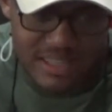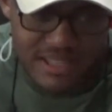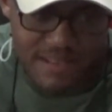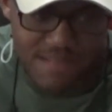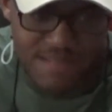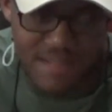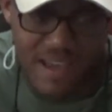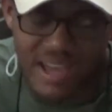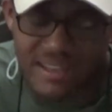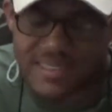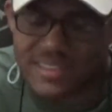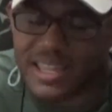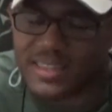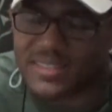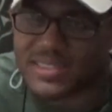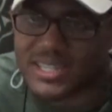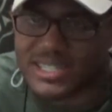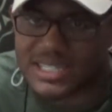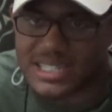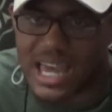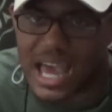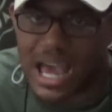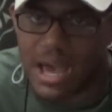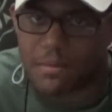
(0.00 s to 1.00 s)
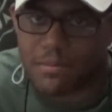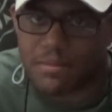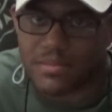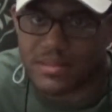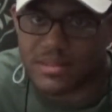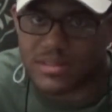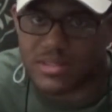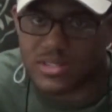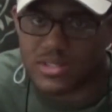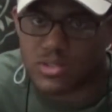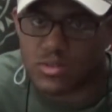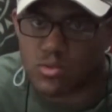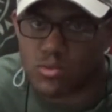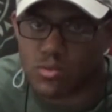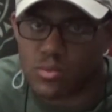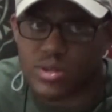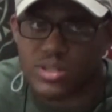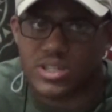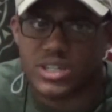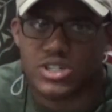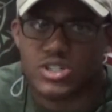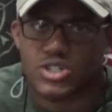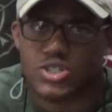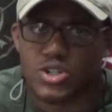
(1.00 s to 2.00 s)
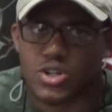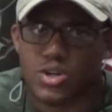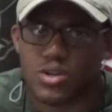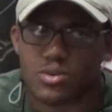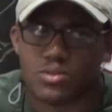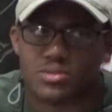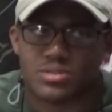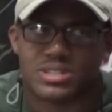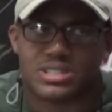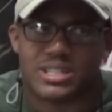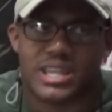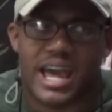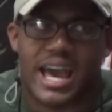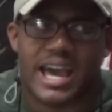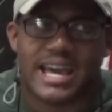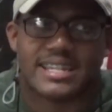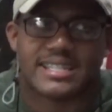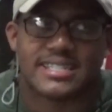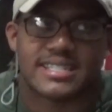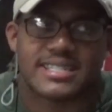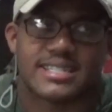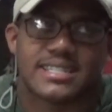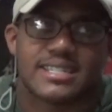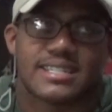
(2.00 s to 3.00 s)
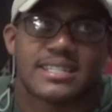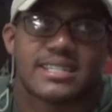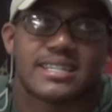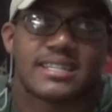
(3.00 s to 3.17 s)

the fact that this happened really shows that